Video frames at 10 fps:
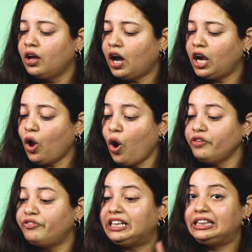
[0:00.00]
along
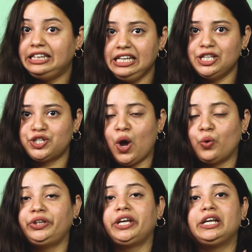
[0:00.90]
with these
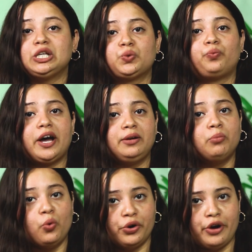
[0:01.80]
rounds, there is one
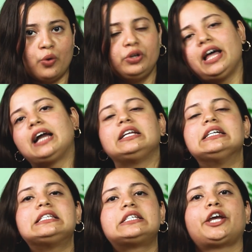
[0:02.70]
more round, that
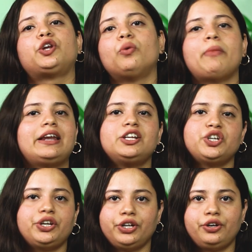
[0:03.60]
is
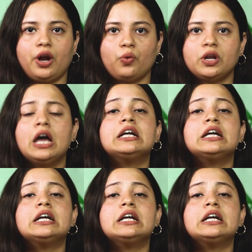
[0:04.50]
techno-managerial round.